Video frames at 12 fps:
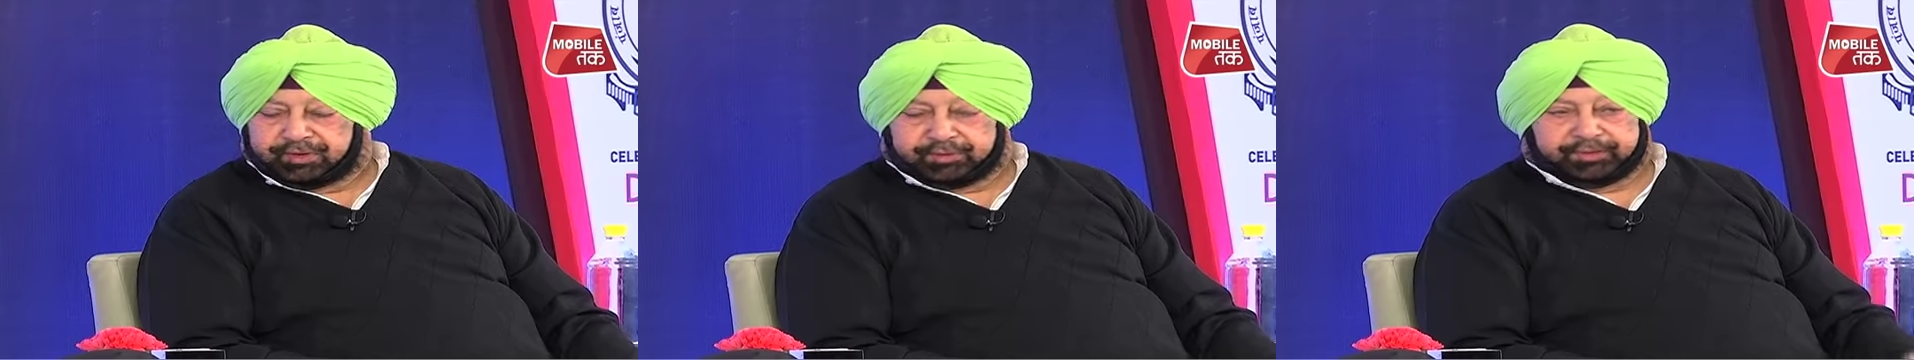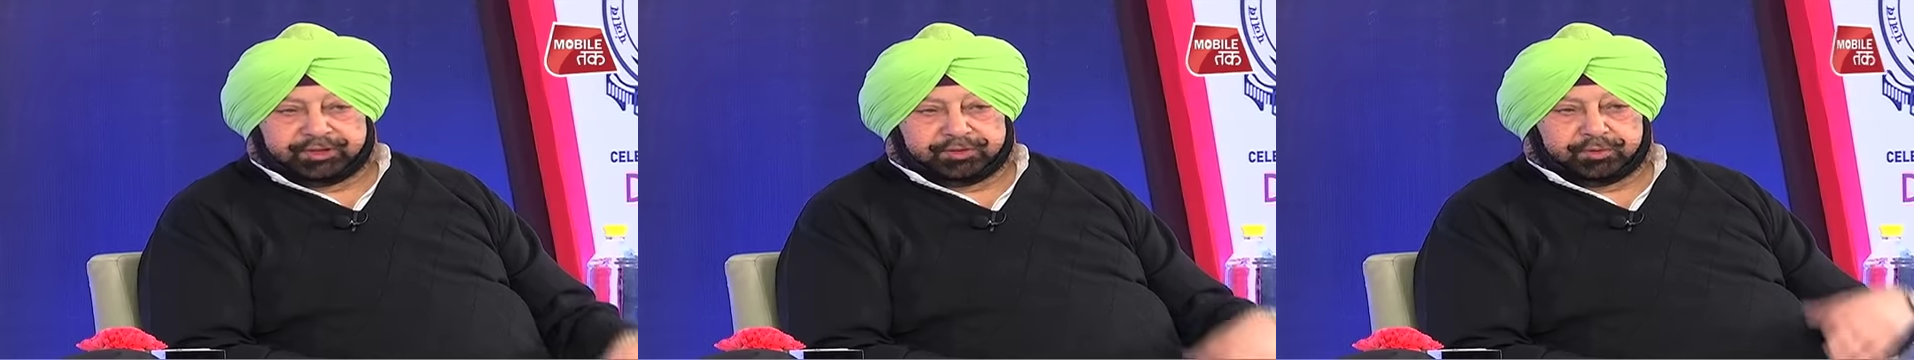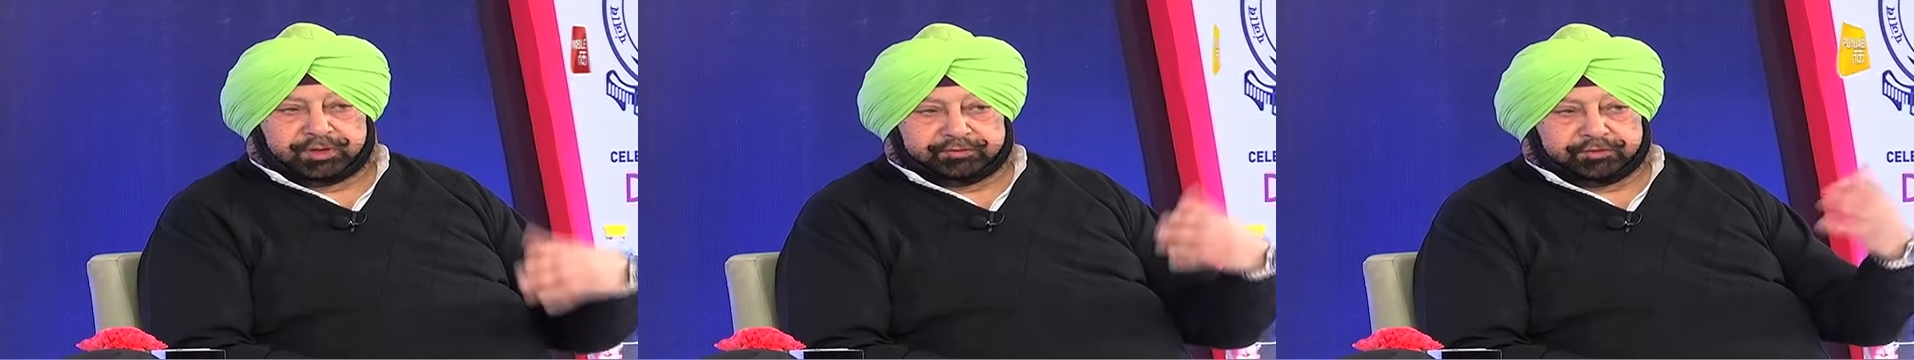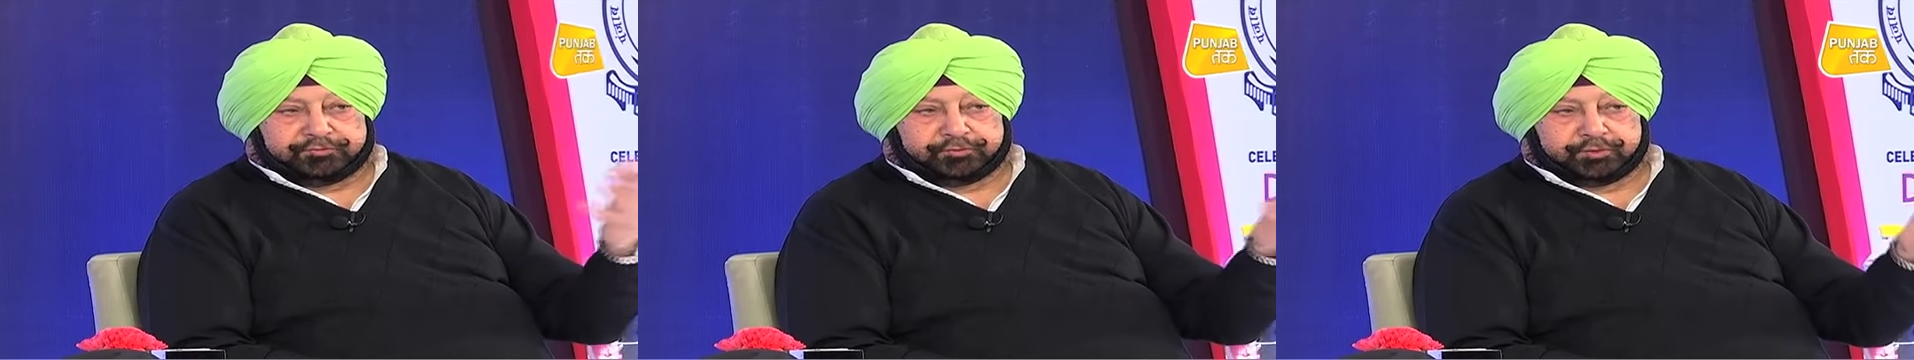I mean, you have
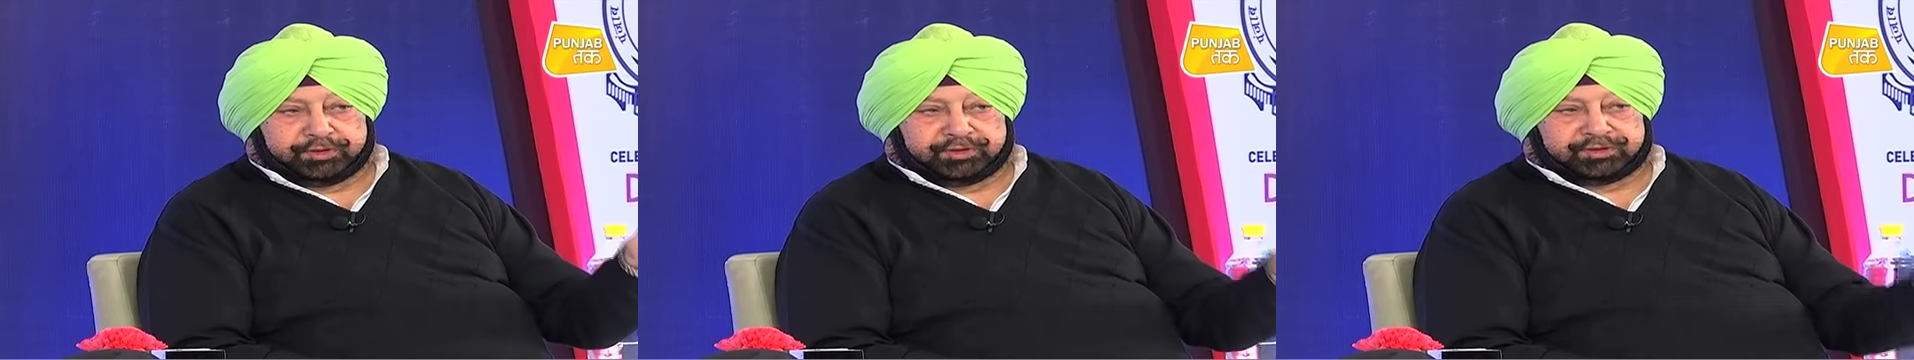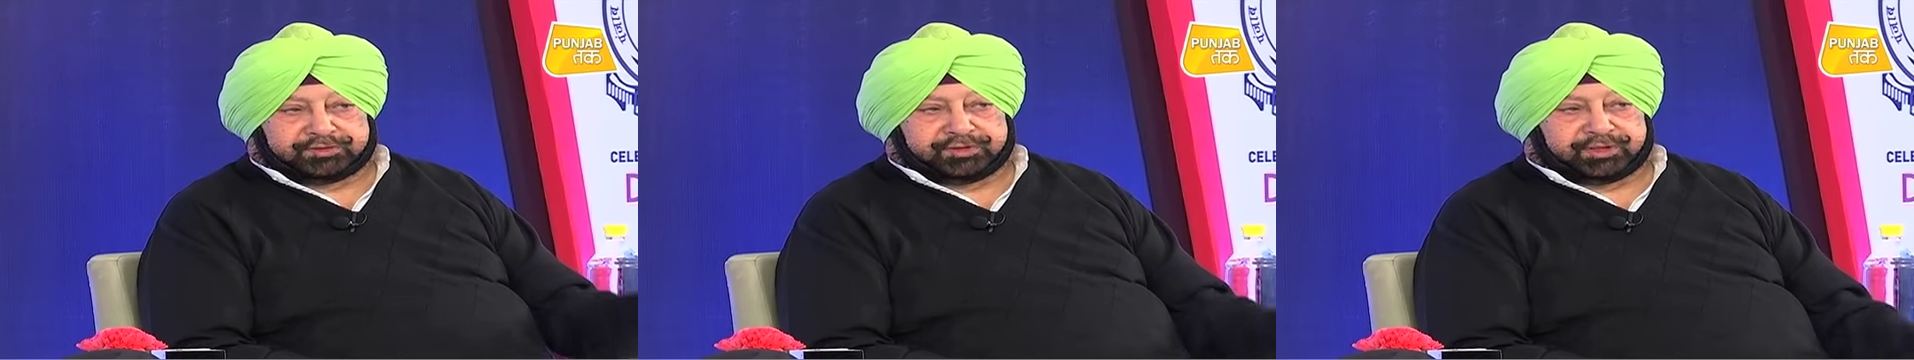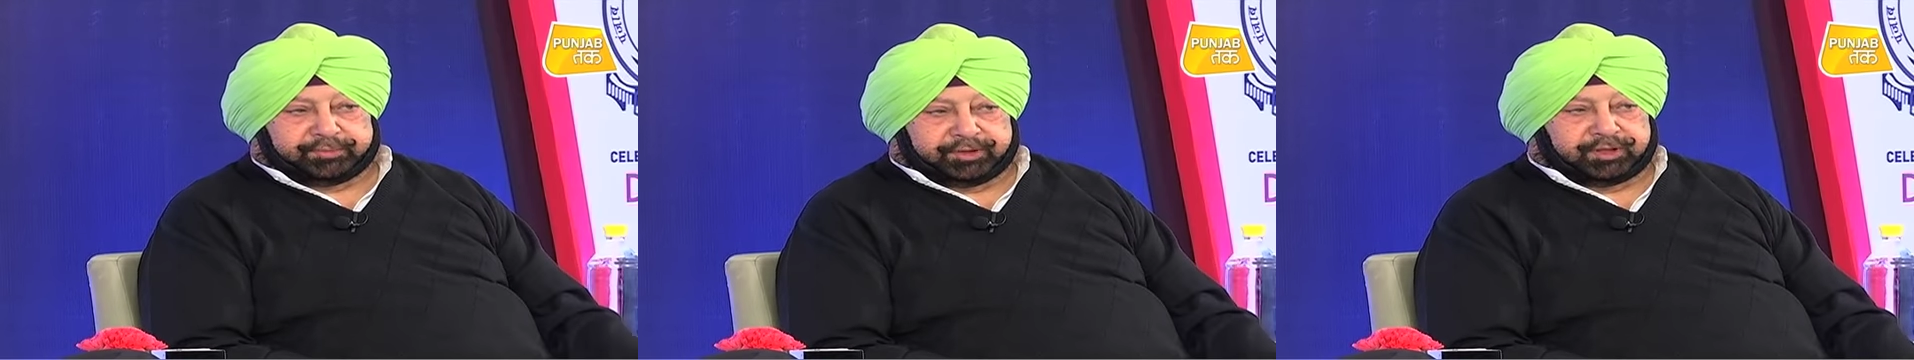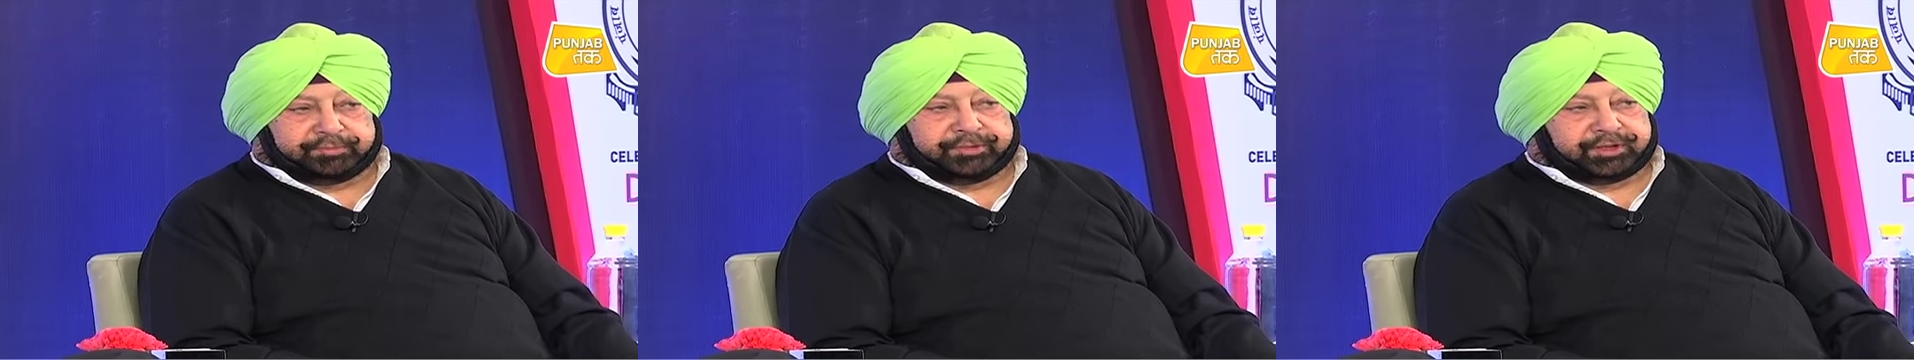your food industry coming up.